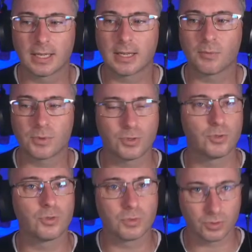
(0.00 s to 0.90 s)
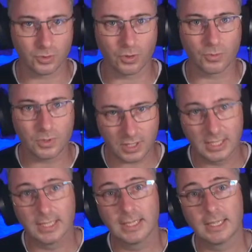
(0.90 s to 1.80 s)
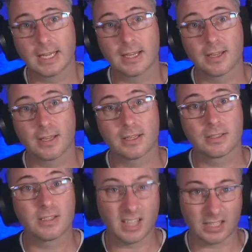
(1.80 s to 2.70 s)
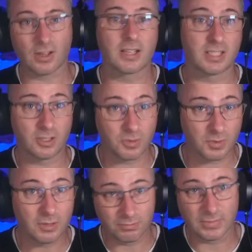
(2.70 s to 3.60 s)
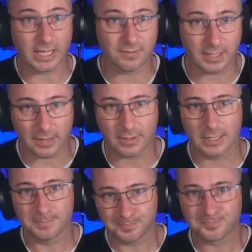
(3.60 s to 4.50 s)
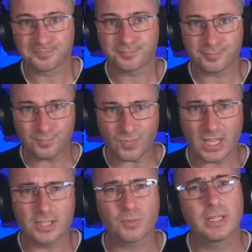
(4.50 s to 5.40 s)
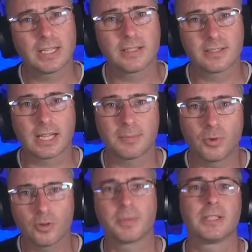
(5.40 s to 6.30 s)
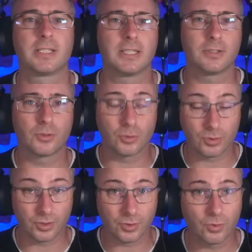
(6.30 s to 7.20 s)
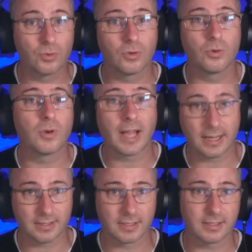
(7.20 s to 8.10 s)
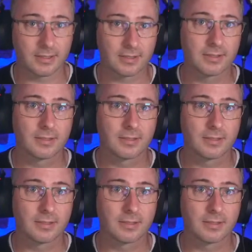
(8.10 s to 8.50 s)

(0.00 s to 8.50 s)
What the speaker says: what you do and do not want. That ties into as well lack of clarity, as well as a poor ability to store or access